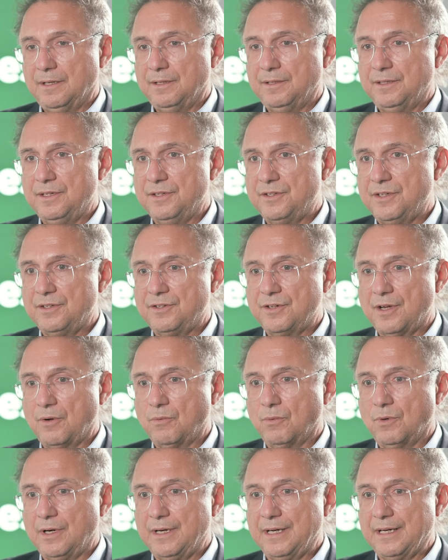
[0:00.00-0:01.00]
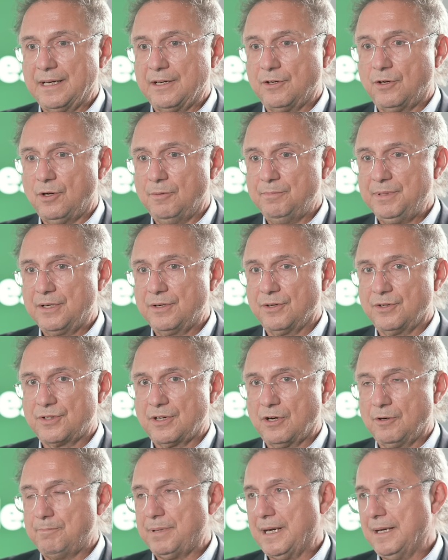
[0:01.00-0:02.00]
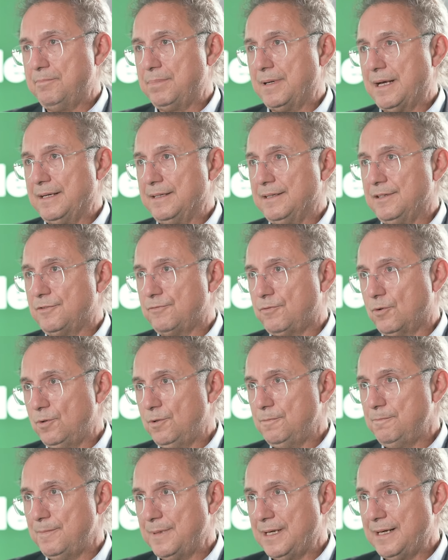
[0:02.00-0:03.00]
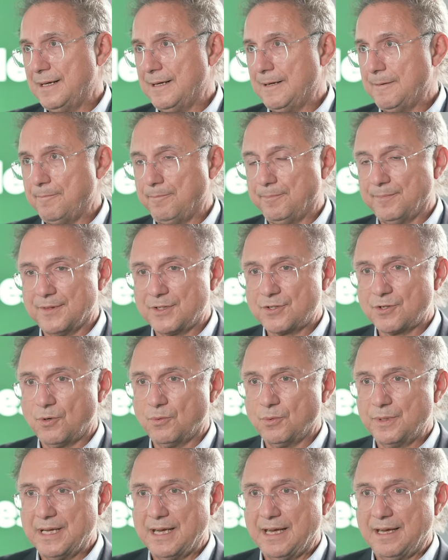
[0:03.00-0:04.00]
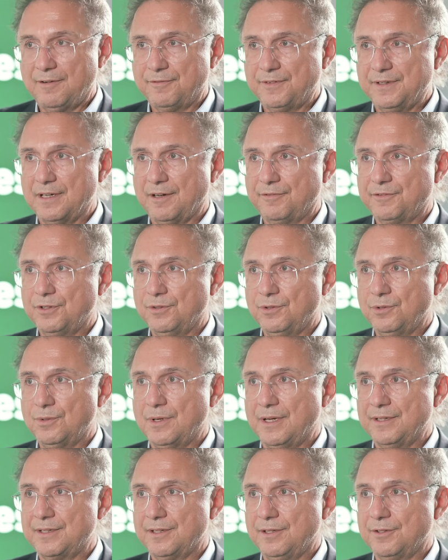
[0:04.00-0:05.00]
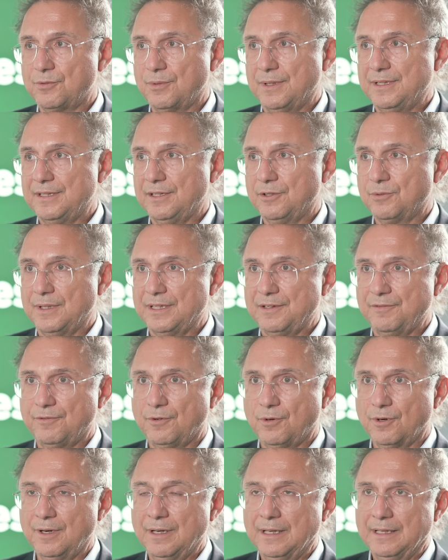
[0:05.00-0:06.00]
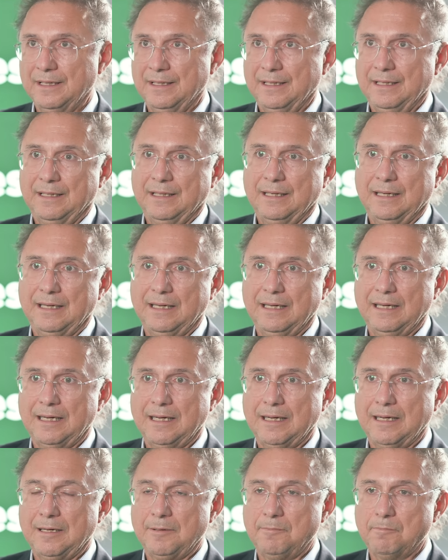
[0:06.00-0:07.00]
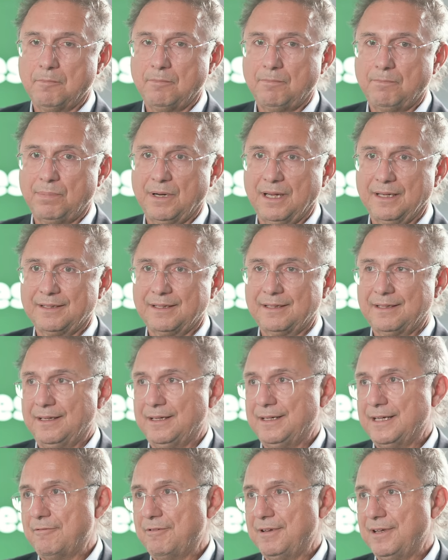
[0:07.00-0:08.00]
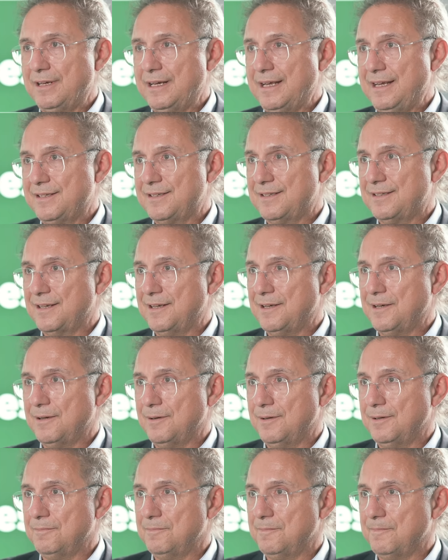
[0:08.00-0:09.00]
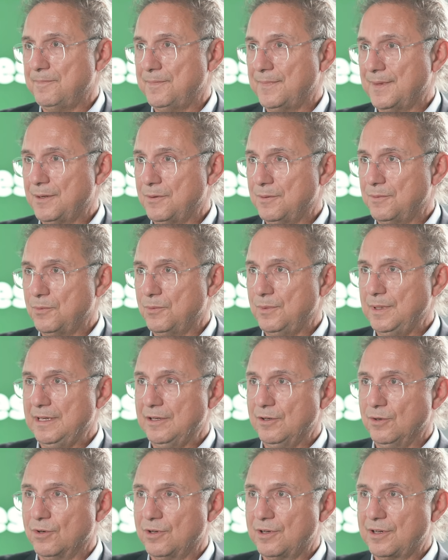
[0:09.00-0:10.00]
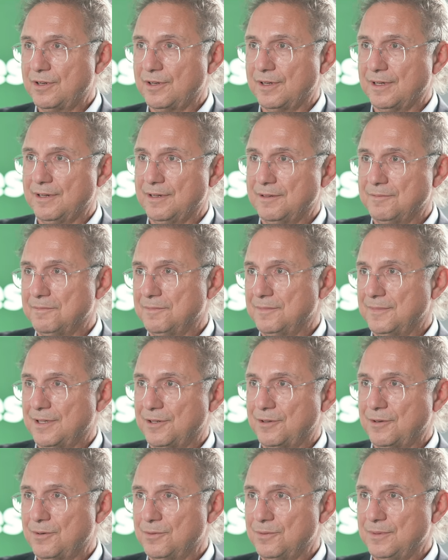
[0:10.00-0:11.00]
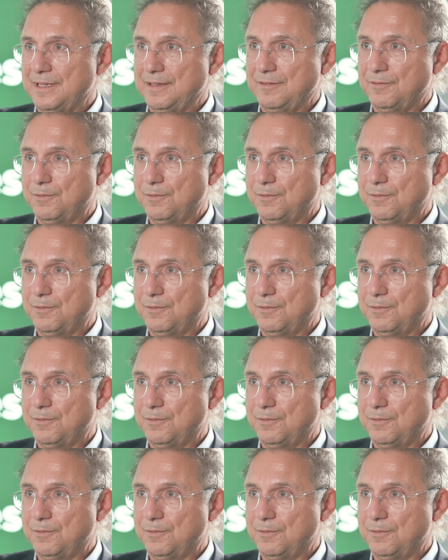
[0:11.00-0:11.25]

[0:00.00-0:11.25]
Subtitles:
This is not worrying at all, because our pipeline is full. So we have enough to do until 2024. Nevertheless, we look not only